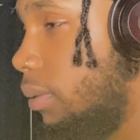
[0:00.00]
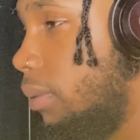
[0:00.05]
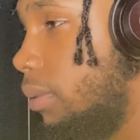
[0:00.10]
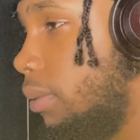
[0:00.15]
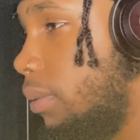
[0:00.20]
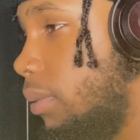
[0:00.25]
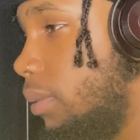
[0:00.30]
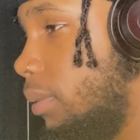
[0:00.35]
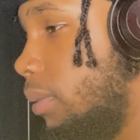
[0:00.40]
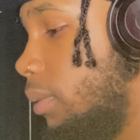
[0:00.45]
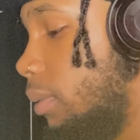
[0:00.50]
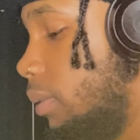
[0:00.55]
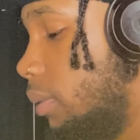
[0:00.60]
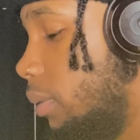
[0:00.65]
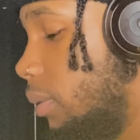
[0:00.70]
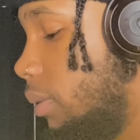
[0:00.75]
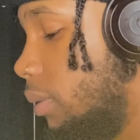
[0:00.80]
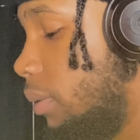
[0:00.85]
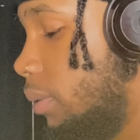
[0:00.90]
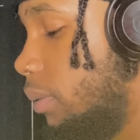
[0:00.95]
Huh.
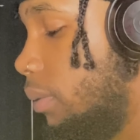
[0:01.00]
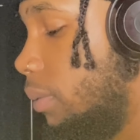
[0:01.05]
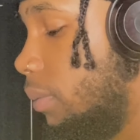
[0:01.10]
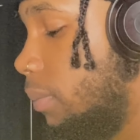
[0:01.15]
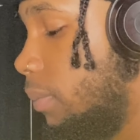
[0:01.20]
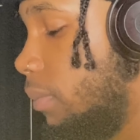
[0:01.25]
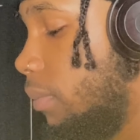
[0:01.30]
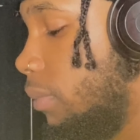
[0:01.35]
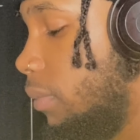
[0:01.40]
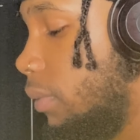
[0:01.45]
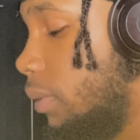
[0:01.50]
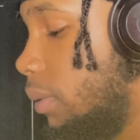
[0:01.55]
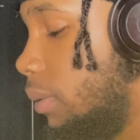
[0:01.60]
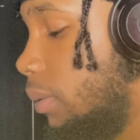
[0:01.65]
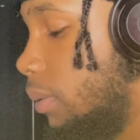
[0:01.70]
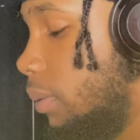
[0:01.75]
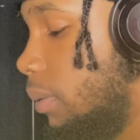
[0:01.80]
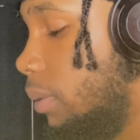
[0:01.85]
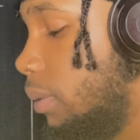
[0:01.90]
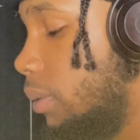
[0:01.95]
About two years into
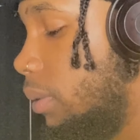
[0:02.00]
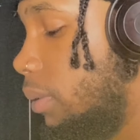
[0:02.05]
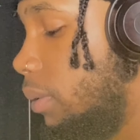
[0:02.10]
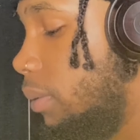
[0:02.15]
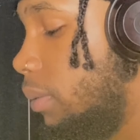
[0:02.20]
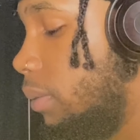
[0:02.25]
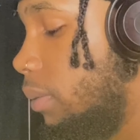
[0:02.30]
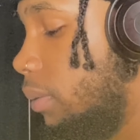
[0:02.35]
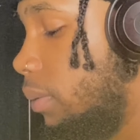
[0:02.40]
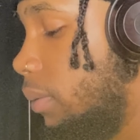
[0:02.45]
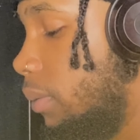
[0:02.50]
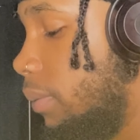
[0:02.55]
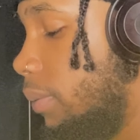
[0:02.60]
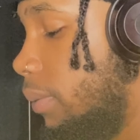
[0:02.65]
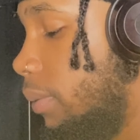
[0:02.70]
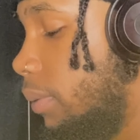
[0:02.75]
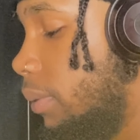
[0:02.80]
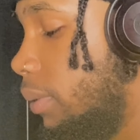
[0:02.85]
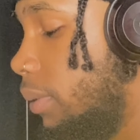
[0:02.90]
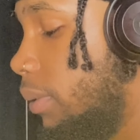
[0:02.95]
being a father, I remember
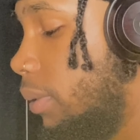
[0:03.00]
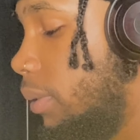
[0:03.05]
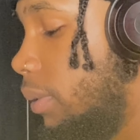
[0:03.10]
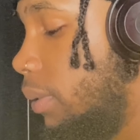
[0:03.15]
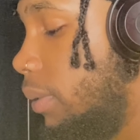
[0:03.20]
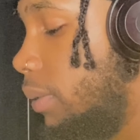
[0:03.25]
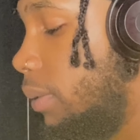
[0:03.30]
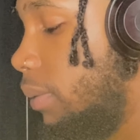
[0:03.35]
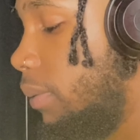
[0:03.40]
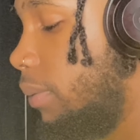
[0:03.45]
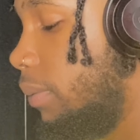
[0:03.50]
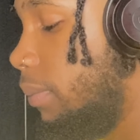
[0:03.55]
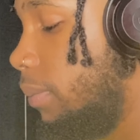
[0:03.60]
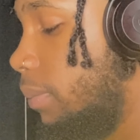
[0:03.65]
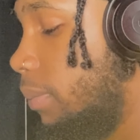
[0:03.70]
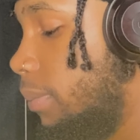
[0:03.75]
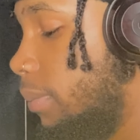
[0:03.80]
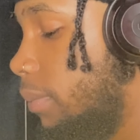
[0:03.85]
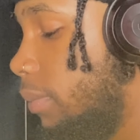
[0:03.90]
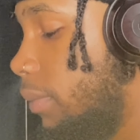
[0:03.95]
like, oh,
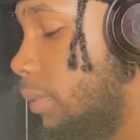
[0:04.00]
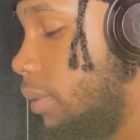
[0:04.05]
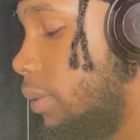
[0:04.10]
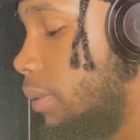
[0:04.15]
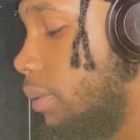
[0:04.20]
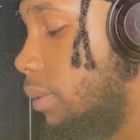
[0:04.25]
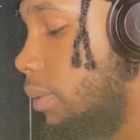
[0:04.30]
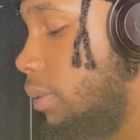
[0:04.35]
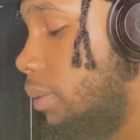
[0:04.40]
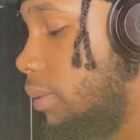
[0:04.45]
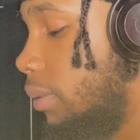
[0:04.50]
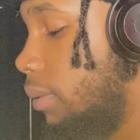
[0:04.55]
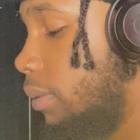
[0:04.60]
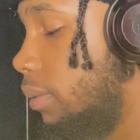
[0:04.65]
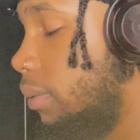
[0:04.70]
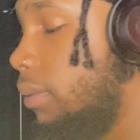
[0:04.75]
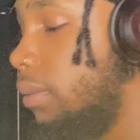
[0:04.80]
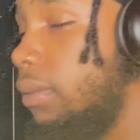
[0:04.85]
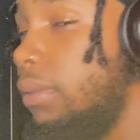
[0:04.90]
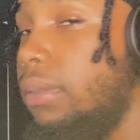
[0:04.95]

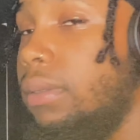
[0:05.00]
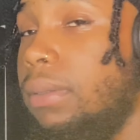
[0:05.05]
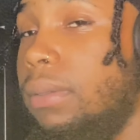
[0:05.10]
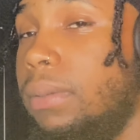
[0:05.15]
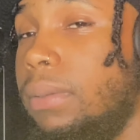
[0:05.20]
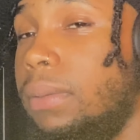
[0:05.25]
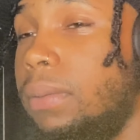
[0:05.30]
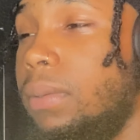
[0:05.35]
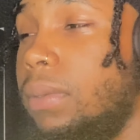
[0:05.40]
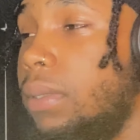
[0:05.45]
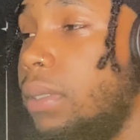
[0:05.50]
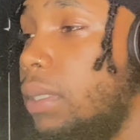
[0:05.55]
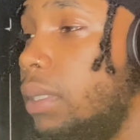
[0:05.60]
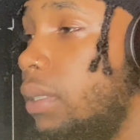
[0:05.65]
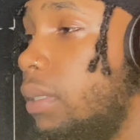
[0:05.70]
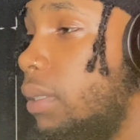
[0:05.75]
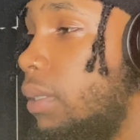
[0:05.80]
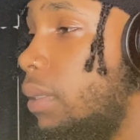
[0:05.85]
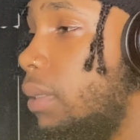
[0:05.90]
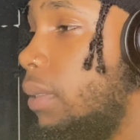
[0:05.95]
you need a
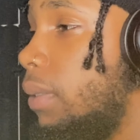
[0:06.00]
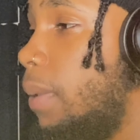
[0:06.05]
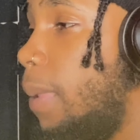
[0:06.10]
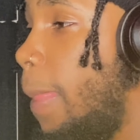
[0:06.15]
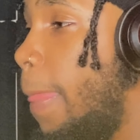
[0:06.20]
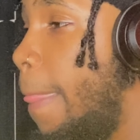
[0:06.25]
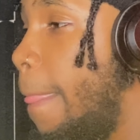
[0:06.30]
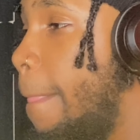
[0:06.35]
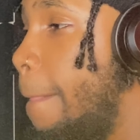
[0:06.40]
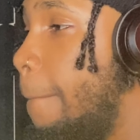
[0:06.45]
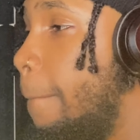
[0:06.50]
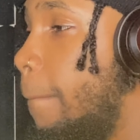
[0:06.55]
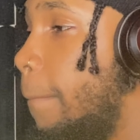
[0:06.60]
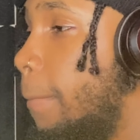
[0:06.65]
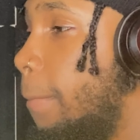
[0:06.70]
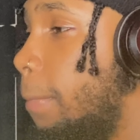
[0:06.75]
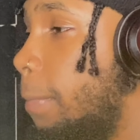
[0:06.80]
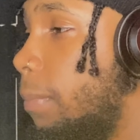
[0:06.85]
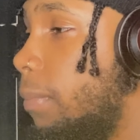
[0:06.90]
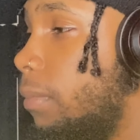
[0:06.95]
schedule
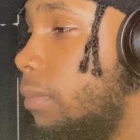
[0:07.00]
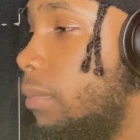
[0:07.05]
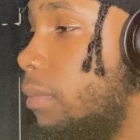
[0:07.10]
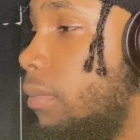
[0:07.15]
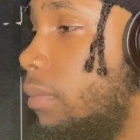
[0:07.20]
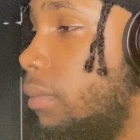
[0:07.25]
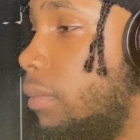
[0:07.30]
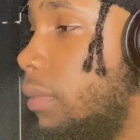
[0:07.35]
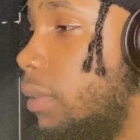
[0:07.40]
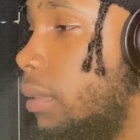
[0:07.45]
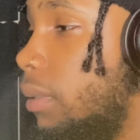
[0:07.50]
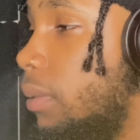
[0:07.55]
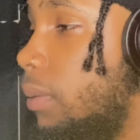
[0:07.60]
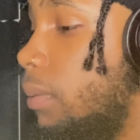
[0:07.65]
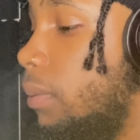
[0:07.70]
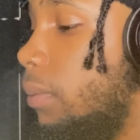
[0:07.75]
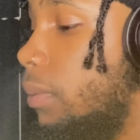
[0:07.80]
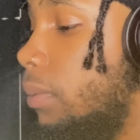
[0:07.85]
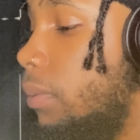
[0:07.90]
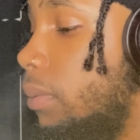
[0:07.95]
where your family
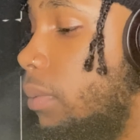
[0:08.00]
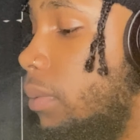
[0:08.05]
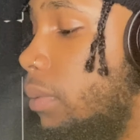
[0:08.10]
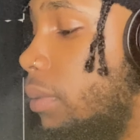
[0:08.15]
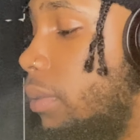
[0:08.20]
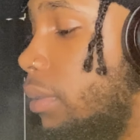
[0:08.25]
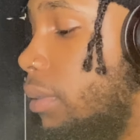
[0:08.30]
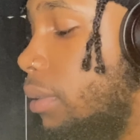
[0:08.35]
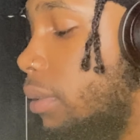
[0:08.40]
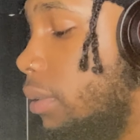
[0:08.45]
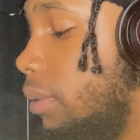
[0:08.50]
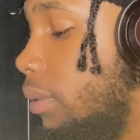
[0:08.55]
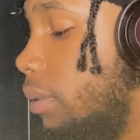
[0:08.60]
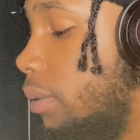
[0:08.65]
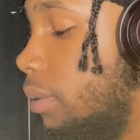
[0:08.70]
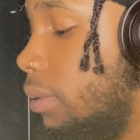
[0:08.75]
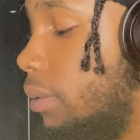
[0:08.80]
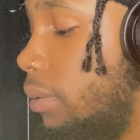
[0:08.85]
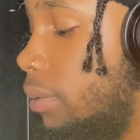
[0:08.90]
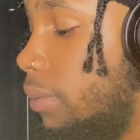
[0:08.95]
knows that this is your
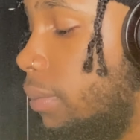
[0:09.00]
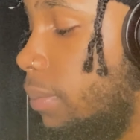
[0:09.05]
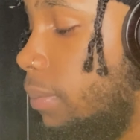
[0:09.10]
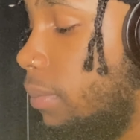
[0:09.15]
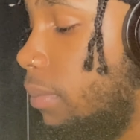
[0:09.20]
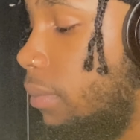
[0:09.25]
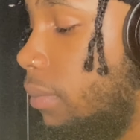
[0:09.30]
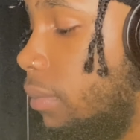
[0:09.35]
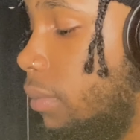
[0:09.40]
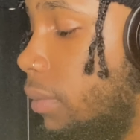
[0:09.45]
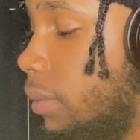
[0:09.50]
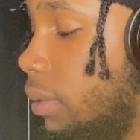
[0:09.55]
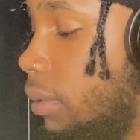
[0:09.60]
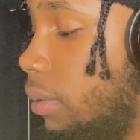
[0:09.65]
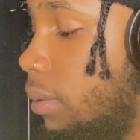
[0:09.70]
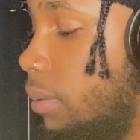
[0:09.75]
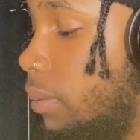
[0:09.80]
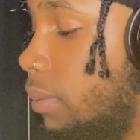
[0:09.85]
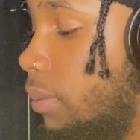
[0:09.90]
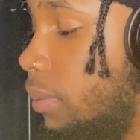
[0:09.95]
time in the
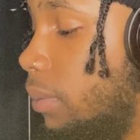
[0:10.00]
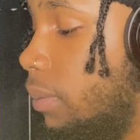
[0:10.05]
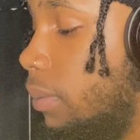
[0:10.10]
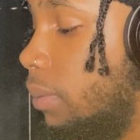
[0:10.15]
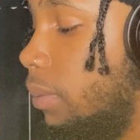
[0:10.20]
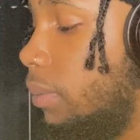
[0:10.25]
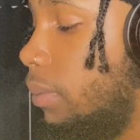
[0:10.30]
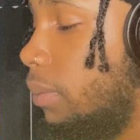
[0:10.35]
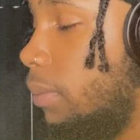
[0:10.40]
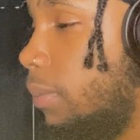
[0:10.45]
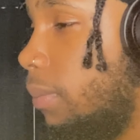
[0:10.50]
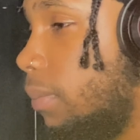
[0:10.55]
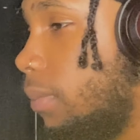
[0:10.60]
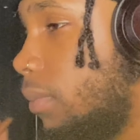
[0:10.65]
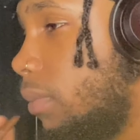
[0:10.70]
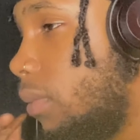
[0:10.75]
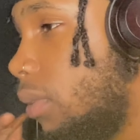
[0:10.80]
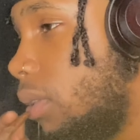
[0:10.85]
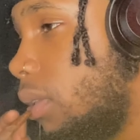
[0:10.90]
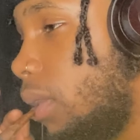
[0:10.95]
studio and this is the
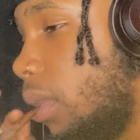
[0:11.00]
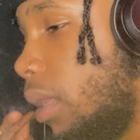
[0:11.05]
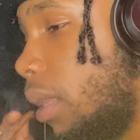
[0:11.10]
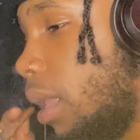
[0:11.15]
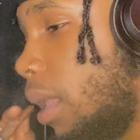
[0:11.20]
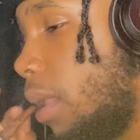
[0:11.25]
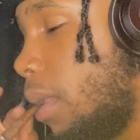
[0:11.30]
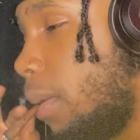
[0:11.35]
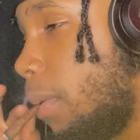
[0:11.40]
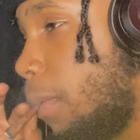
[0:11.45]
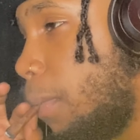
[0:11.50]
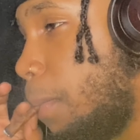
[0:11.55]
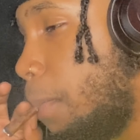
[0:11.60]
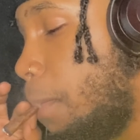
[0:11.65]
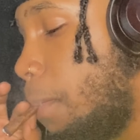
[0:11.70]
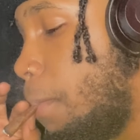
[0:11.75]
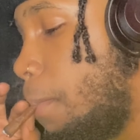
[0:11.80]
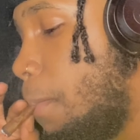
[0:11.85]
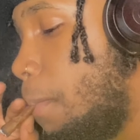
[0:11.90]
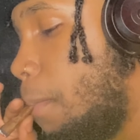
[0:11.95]
time when I'm
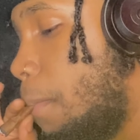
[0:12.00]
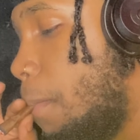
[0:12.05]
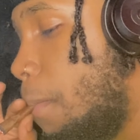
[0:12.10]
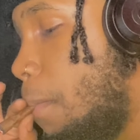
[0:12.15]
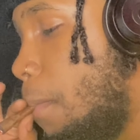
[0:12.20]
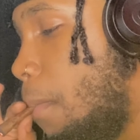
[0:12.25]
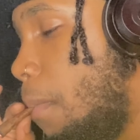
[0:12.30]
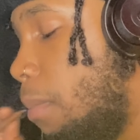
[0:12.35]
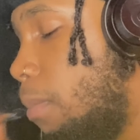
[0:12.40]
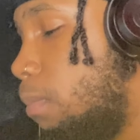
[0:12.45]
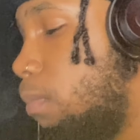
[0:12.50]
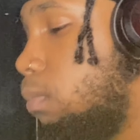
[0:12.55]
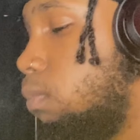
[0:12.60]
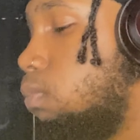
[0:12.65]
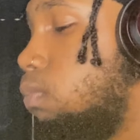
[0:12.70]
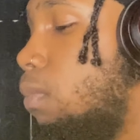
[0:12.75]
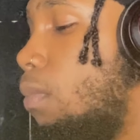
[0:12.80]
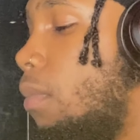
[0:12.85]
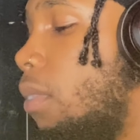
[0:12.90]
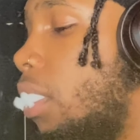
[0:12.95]
at home
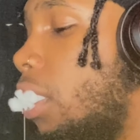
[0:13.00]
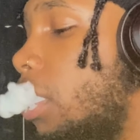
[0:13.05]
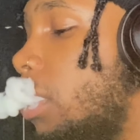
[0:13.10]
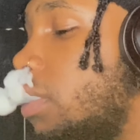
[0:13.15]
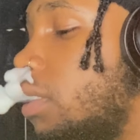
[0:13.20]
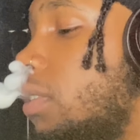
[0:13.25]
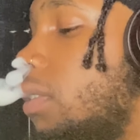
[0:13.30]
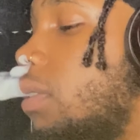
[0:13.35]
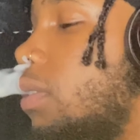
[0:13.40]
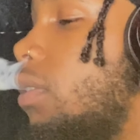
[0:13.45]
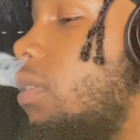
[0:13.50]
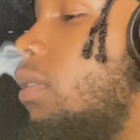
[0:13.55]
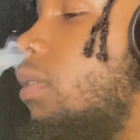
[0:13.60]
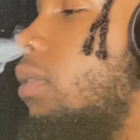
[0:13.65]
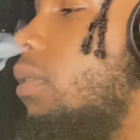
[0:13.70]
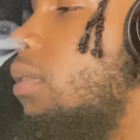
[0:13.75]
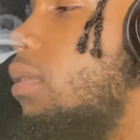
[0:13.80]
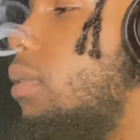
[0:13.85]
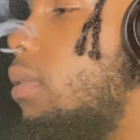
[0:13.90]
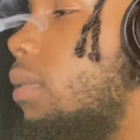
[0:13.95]
on
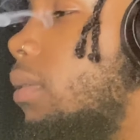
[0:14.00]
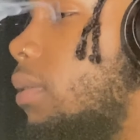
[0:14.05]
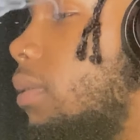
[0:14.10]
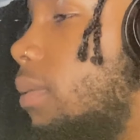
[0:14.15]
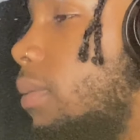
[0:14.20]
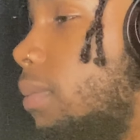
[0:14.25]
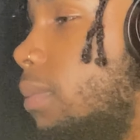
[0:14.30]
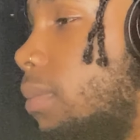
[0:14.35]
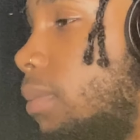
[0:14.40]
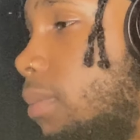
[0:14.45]
family mode.